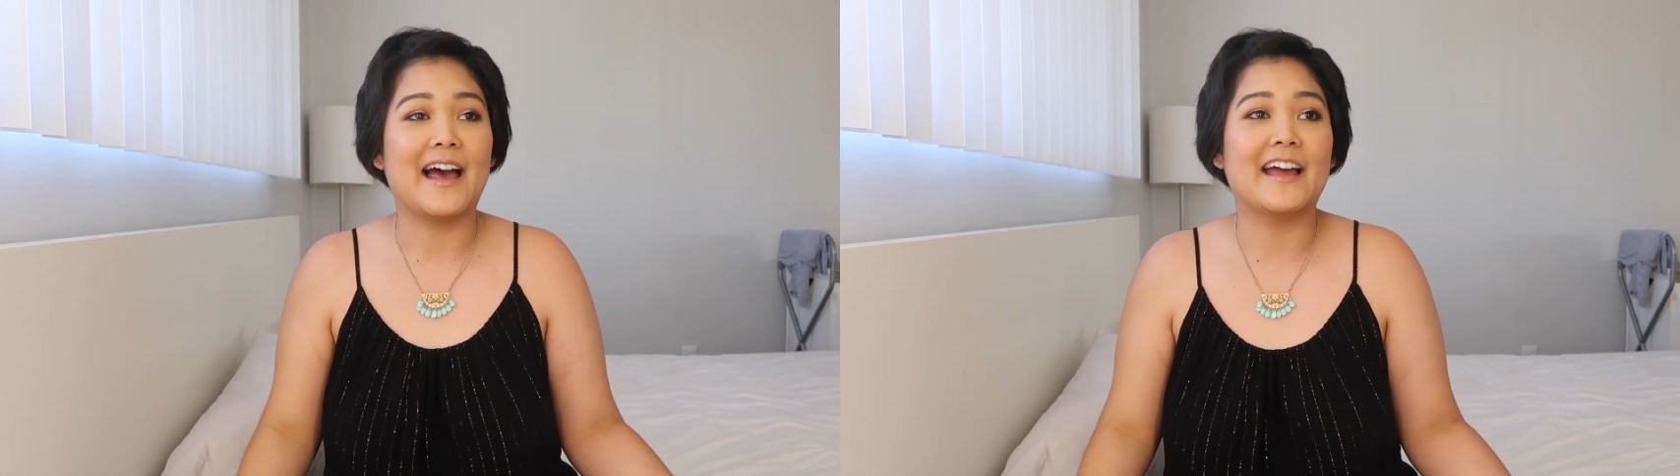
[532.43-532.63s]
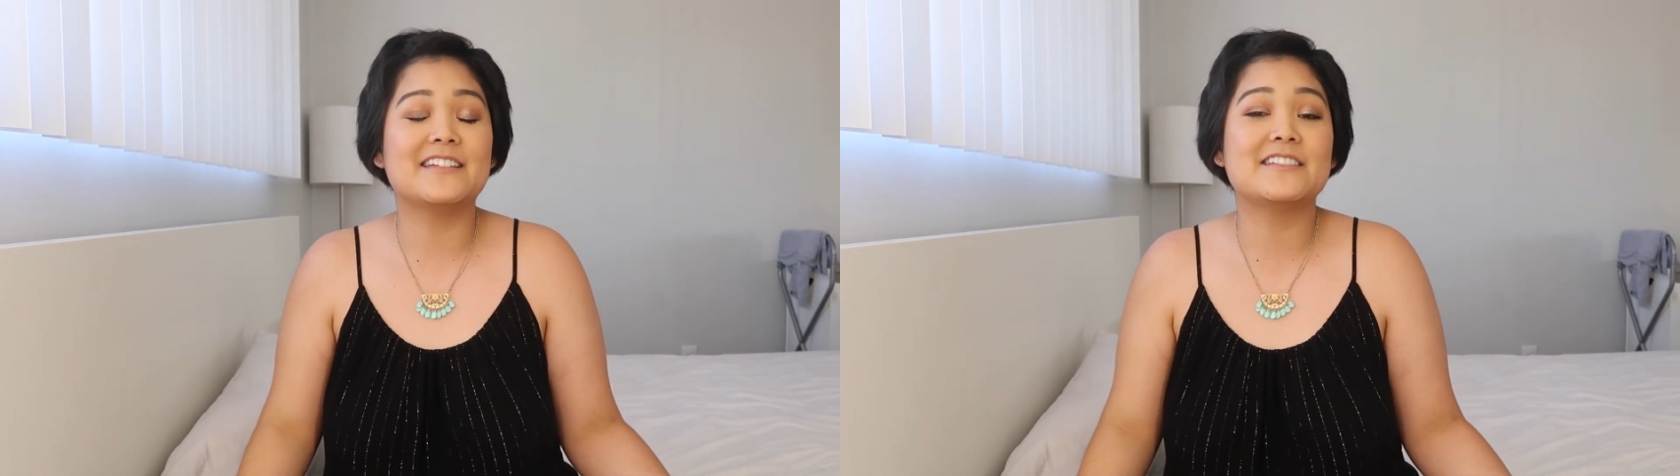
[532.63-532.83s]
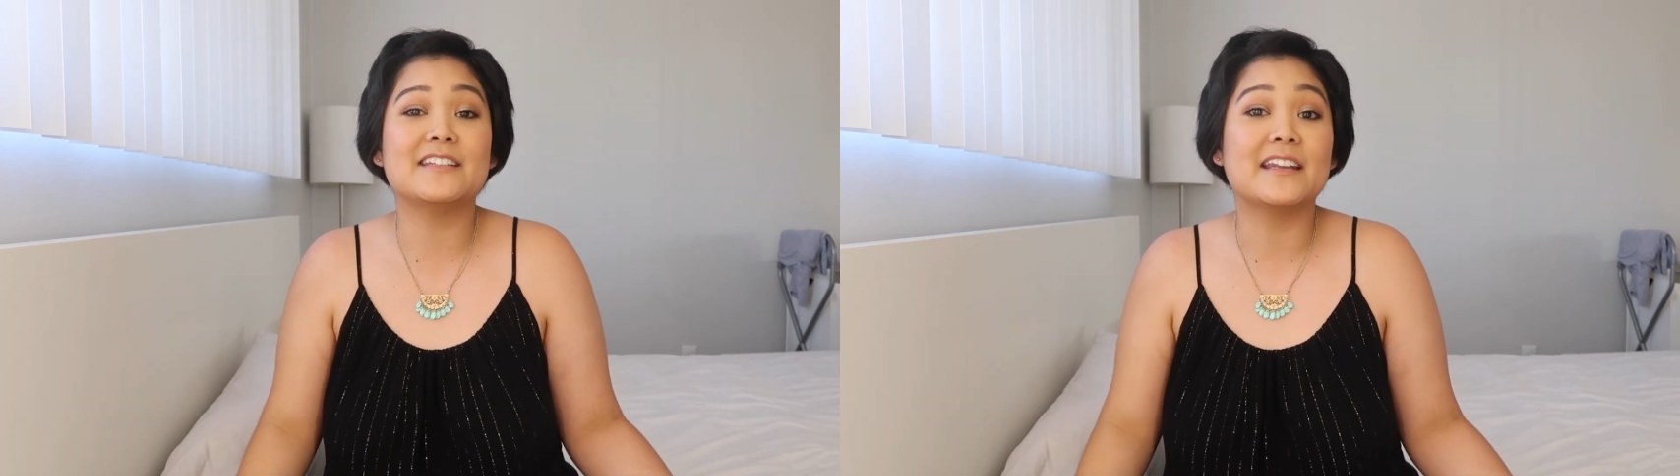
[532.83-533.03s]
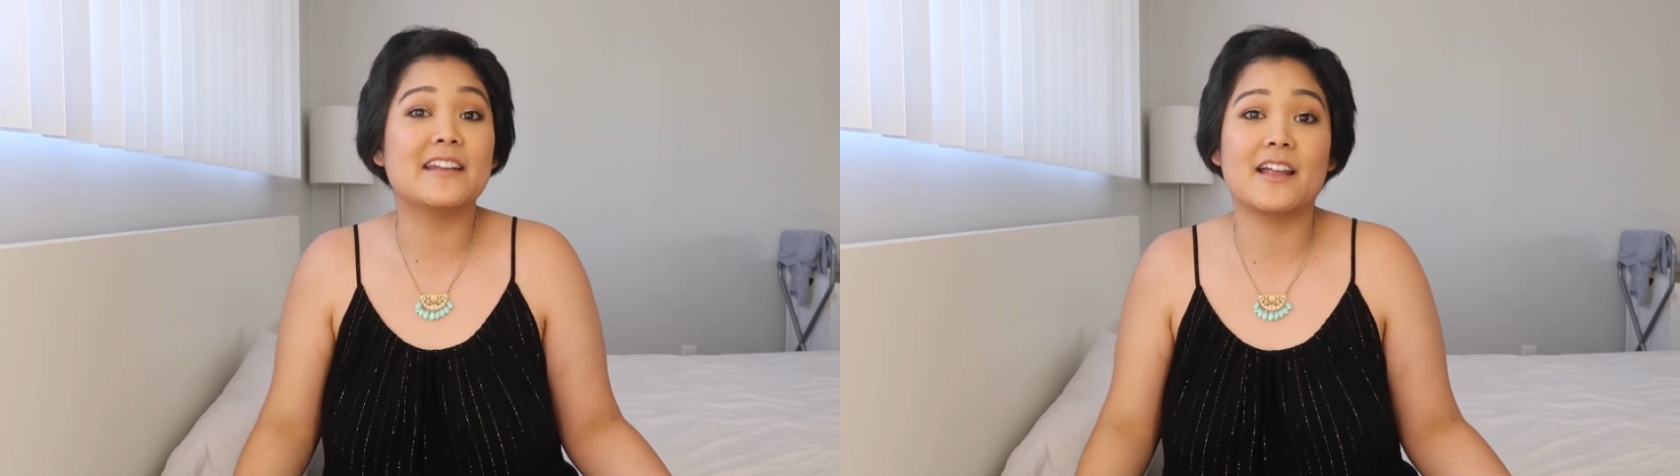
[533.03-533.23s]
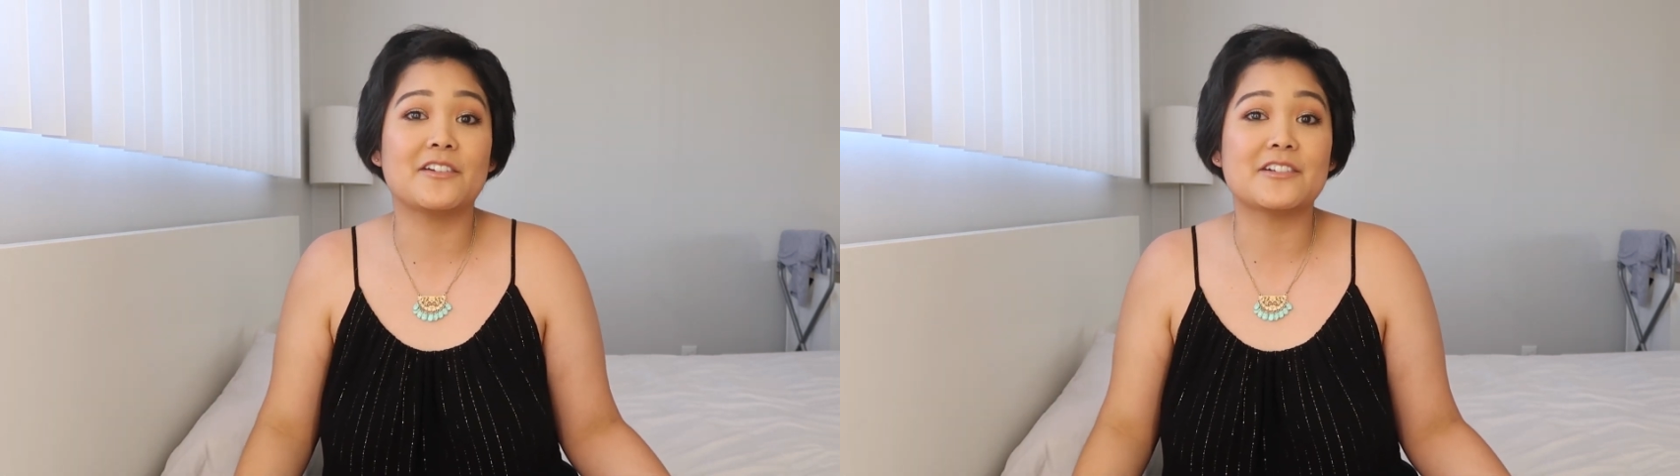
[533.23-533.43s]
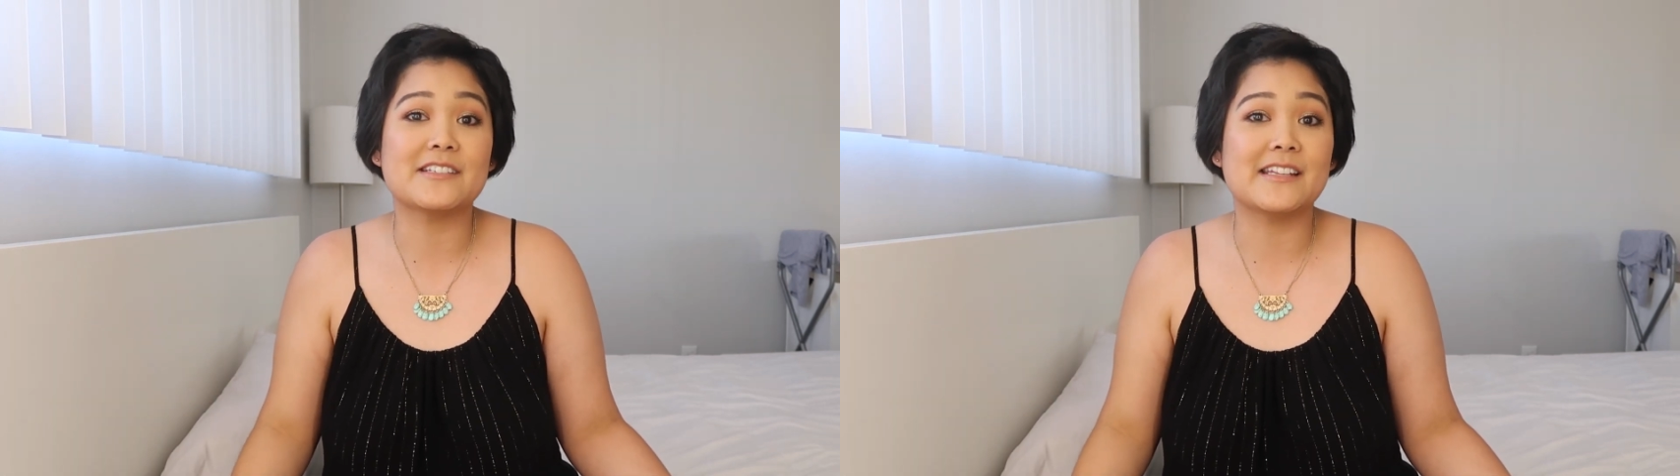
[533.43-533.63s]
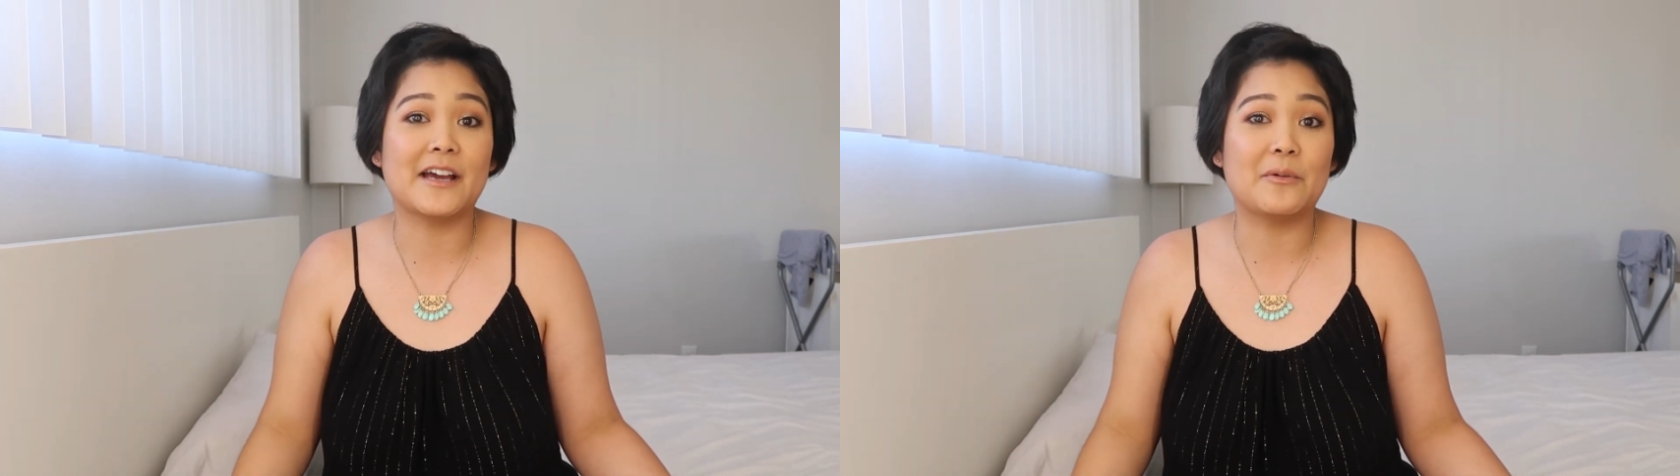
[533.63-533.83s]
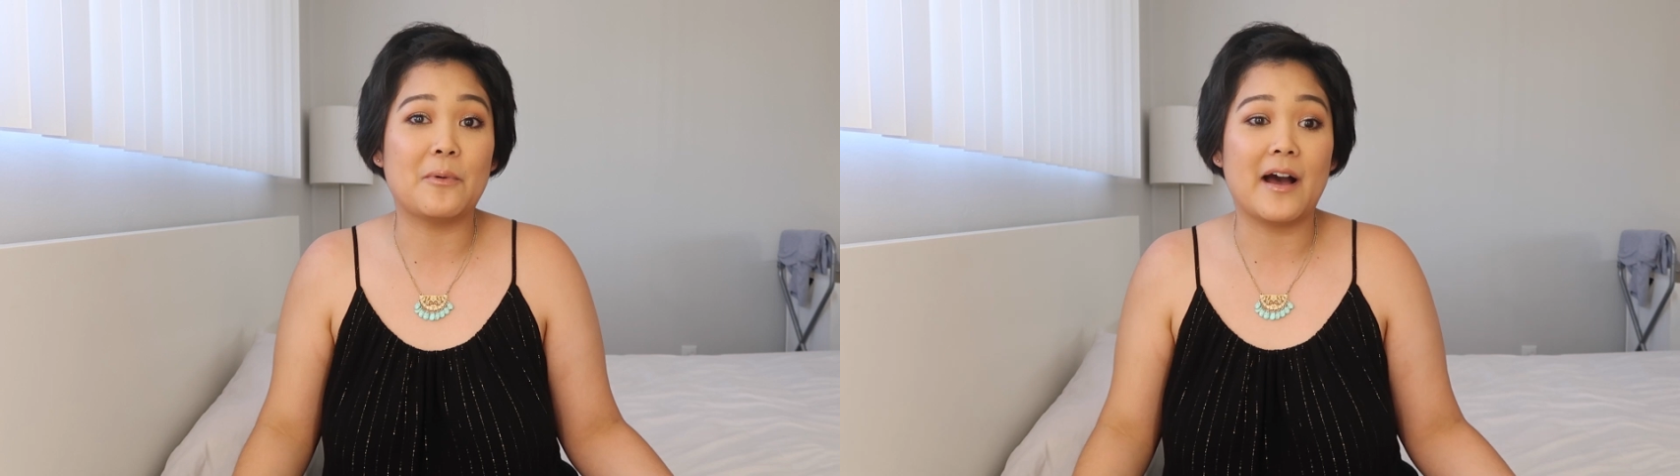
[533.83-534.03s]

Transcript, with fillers: I didn't understand